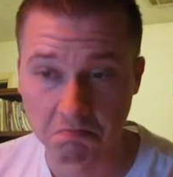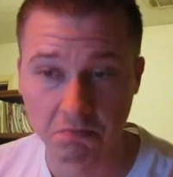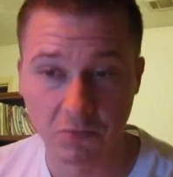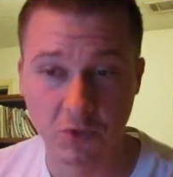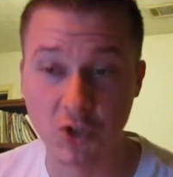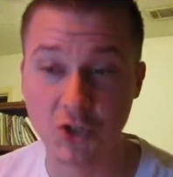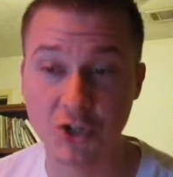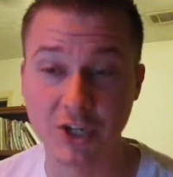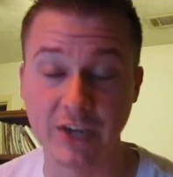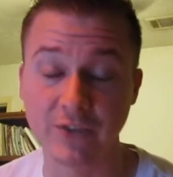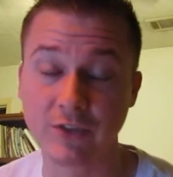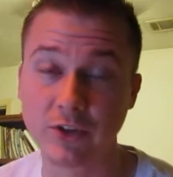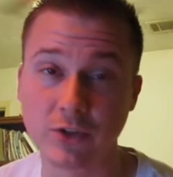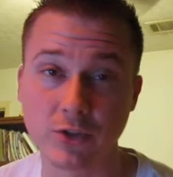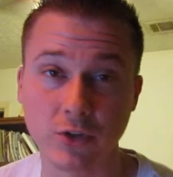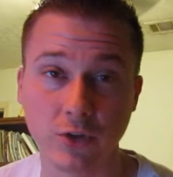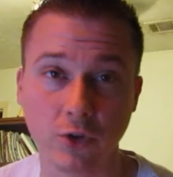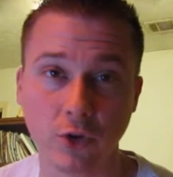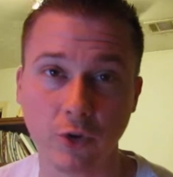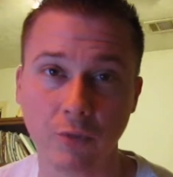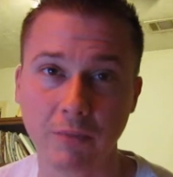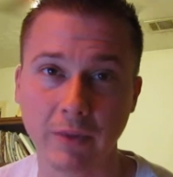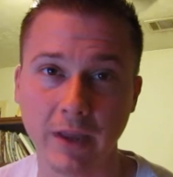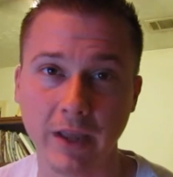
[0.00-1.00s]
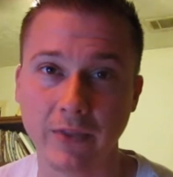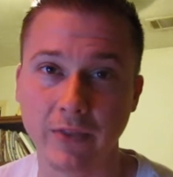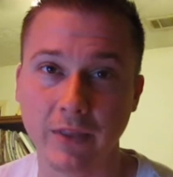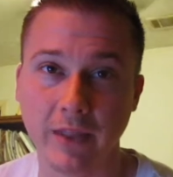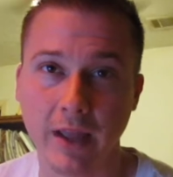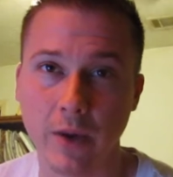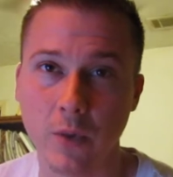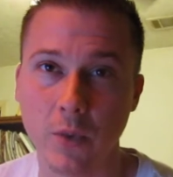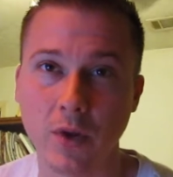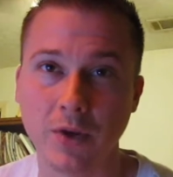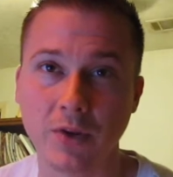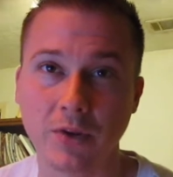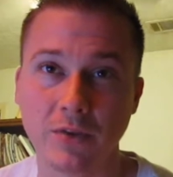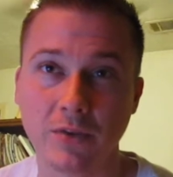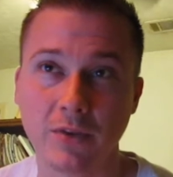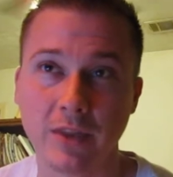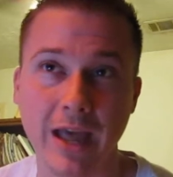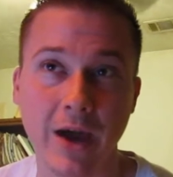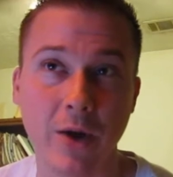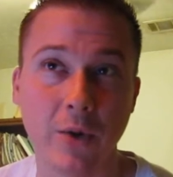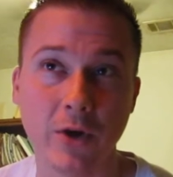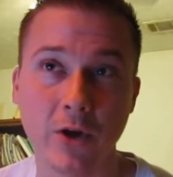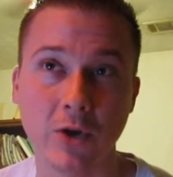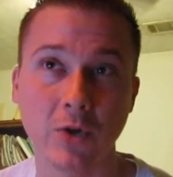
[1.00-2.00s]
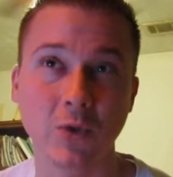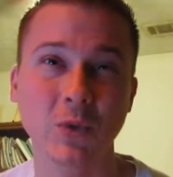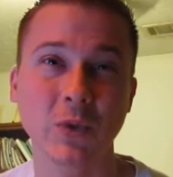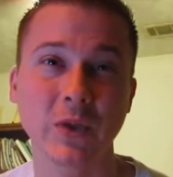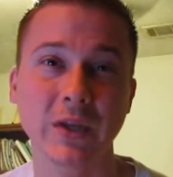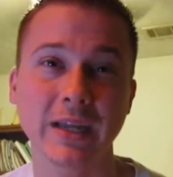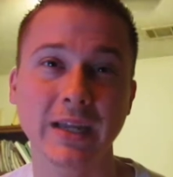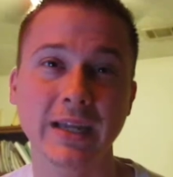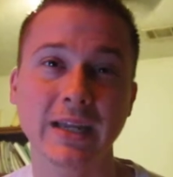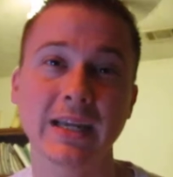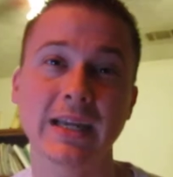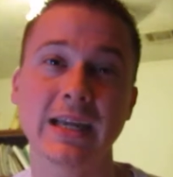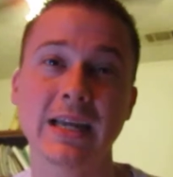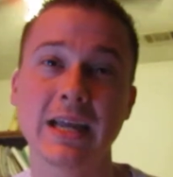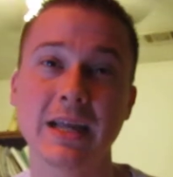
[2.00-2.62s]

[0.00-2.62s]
Just give it to them, and that would only